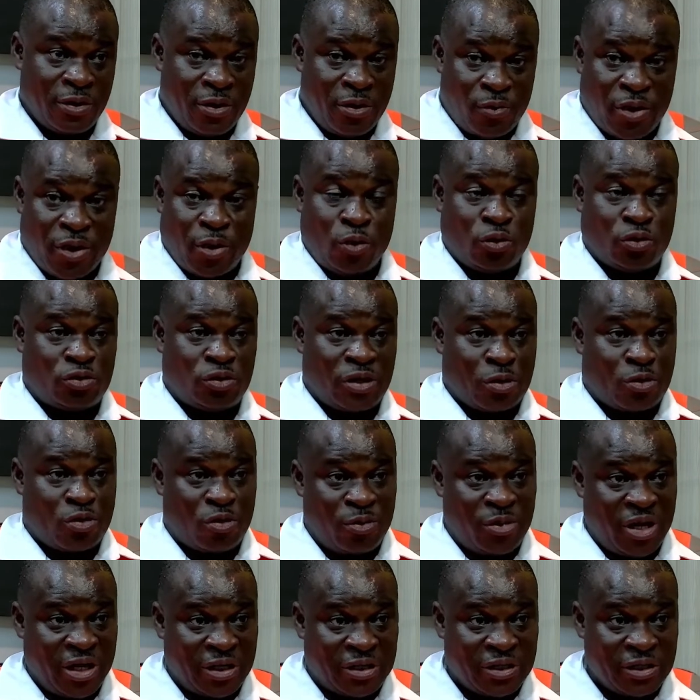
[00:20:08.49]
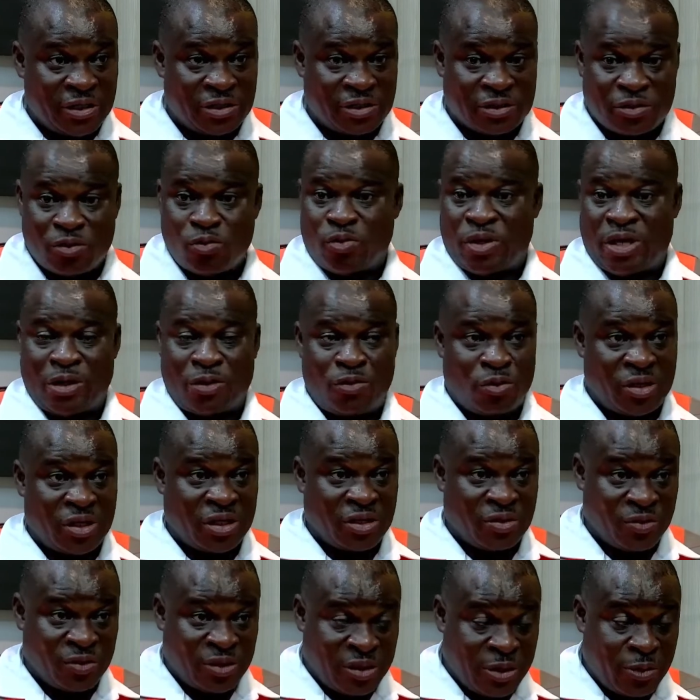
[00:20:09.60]
We go to the communities, we educate,
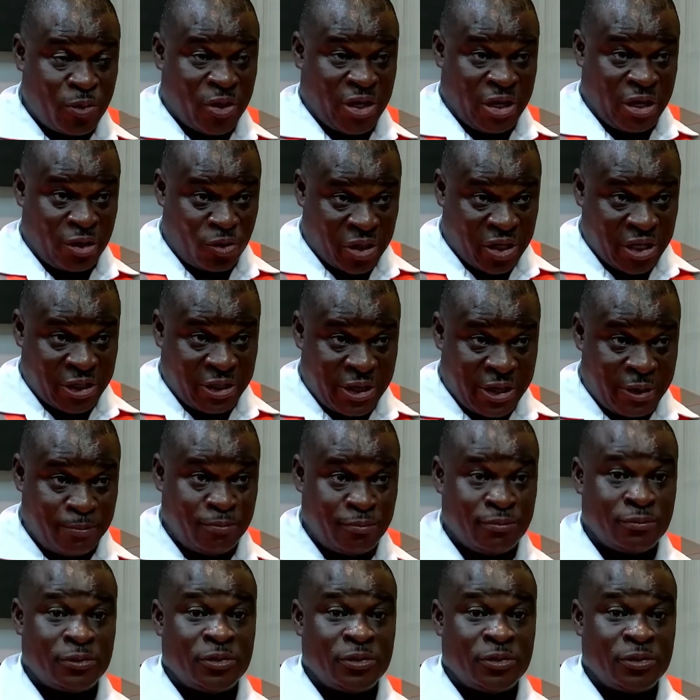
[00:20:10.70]
to, we educate them.